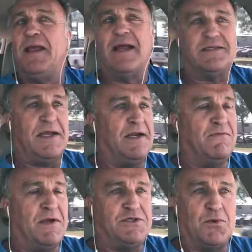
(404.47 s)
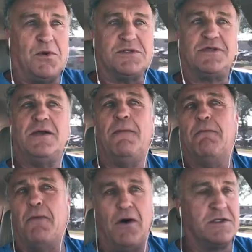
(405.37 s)
as individuals,
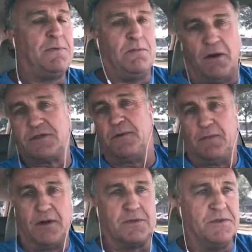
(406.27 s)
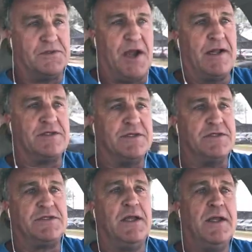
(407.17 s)
multiple, multiple, multiple
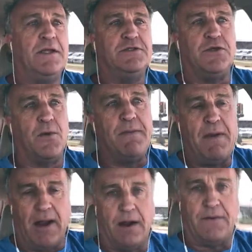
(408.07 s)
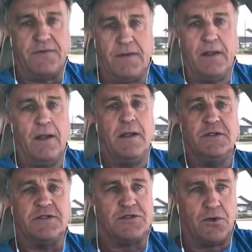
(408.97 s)
chances to repent,
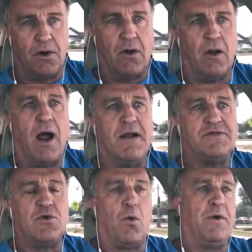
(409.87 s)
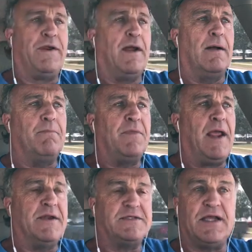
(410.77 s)
to turn our lives toward him,
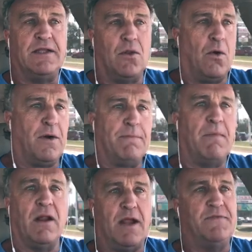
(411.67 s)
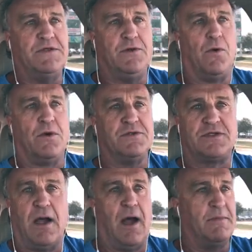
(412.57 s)
and to say, Lord, my life is
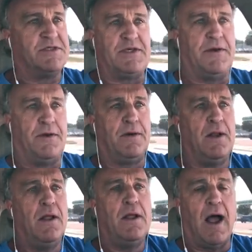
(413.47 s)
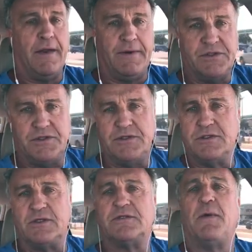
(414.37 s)
yours. I'm a sinner. I need
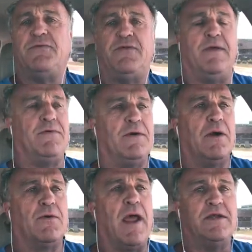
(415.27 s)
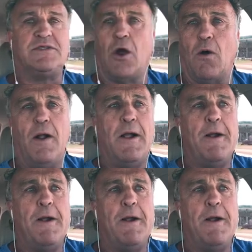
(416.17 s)
Jesus as my Savior. Okay, so